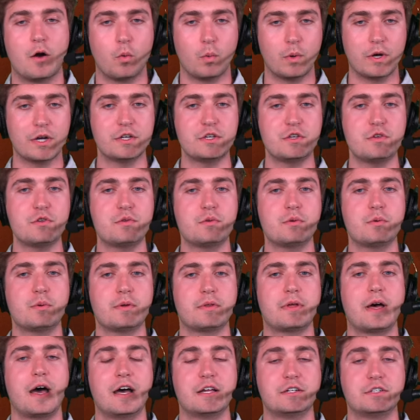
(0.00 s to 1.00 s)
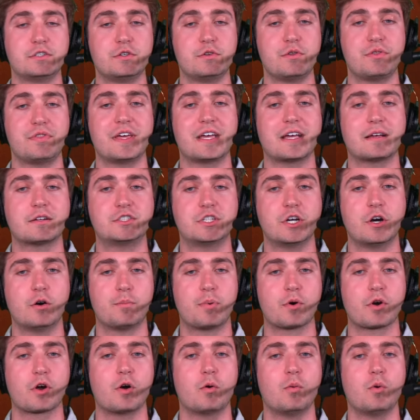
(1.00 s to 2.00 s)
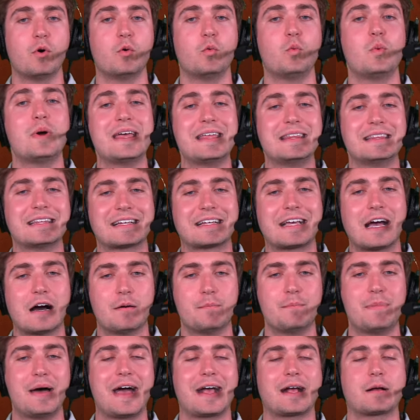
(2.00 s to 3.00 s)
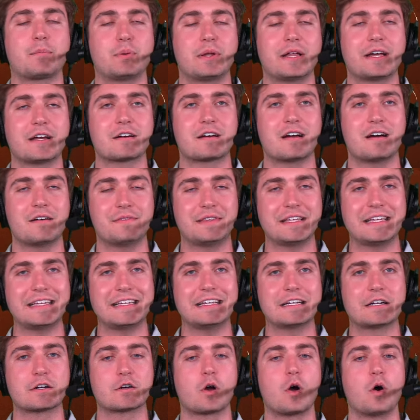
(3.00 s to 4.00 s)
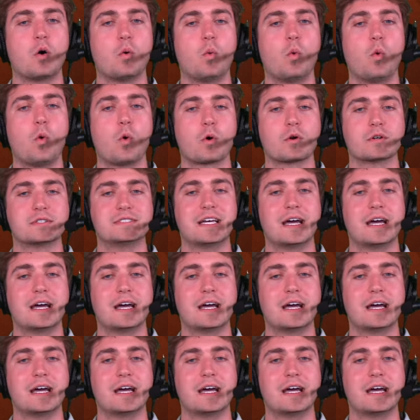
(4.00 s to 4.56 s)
Do you think Joe Burrow will win the comeback player of the year award?